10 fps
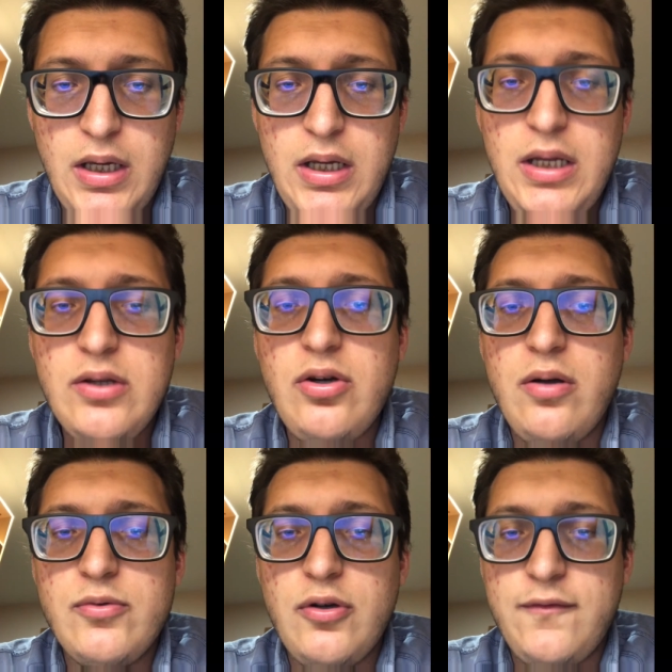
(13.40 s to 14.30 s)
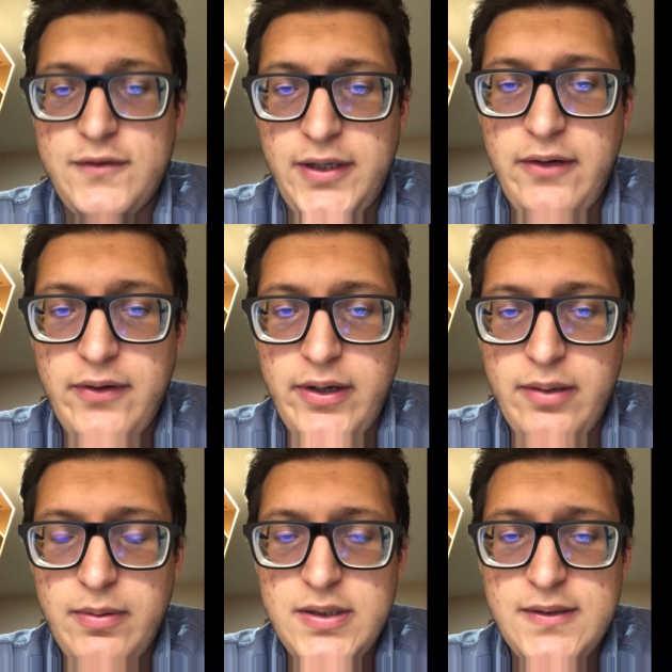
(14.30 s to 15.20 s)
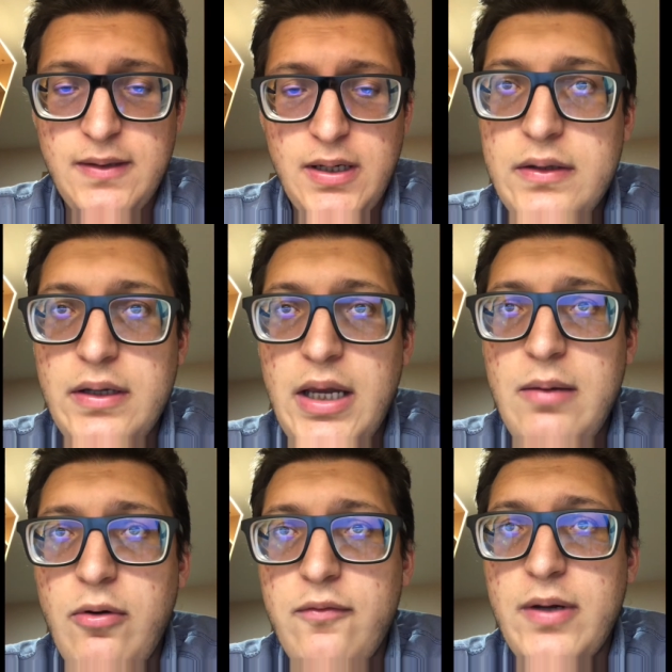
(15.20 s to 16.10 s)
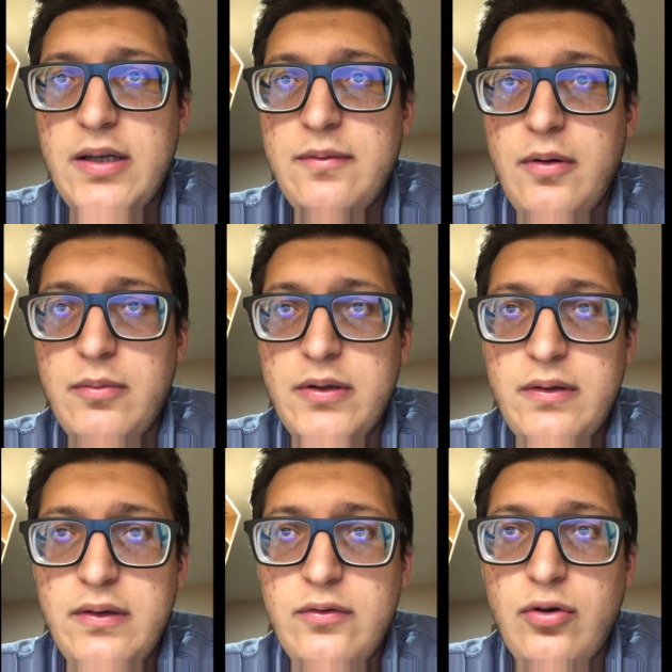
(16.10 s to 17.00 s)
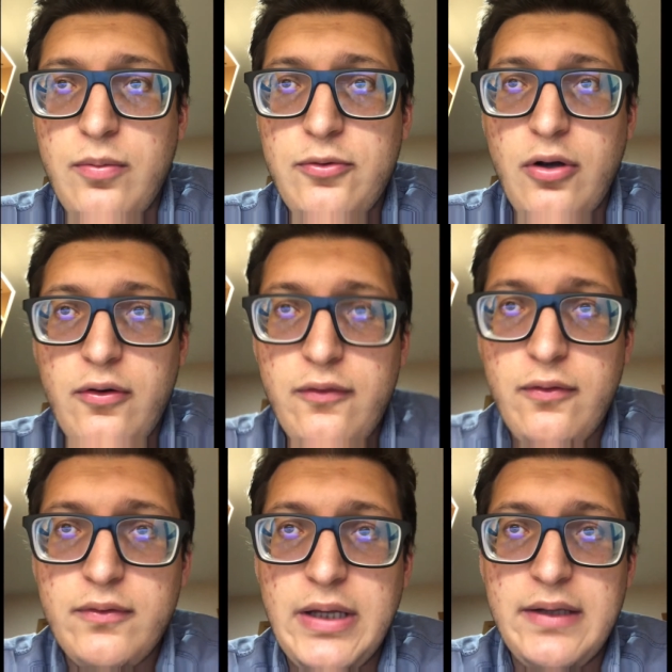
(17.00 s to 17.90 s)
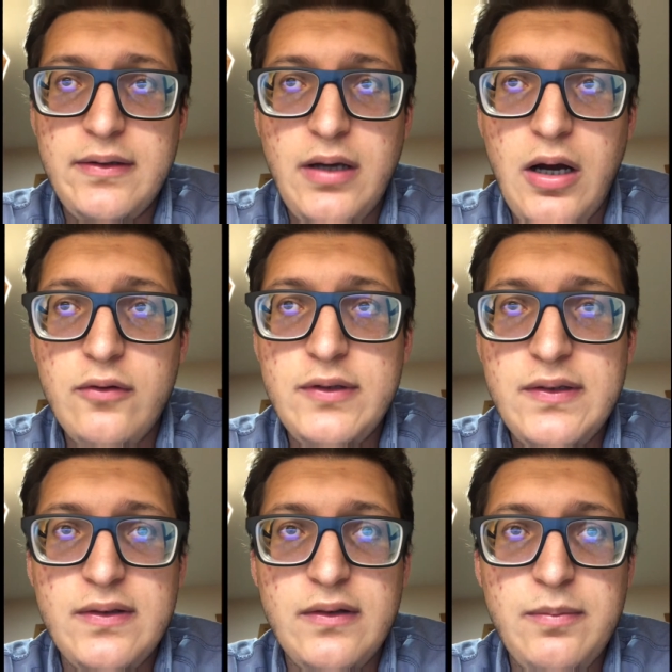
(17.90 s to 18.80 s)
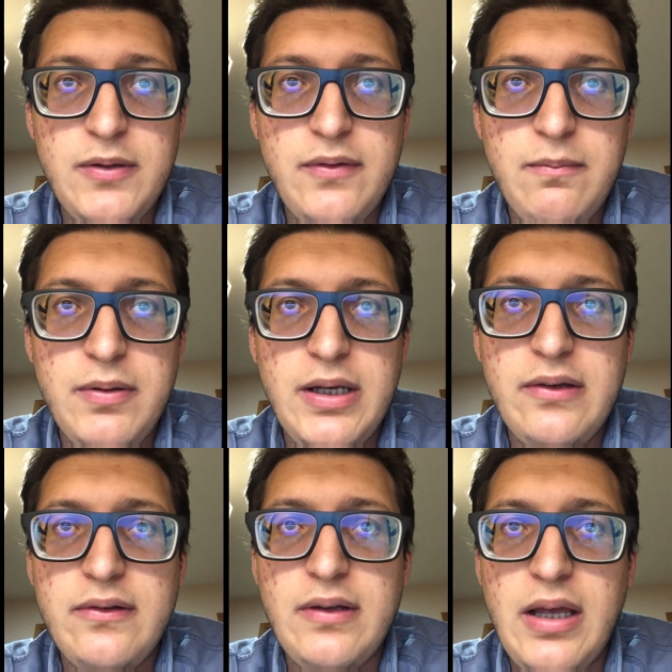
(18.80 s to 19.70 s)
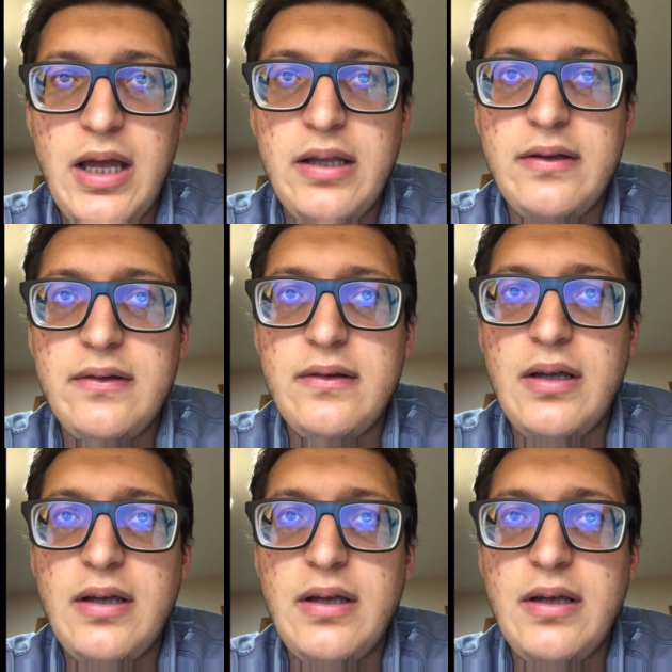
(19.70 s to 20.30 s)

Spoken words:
in terms of three variables. The aim of my experiment is to observe that how distance between plates and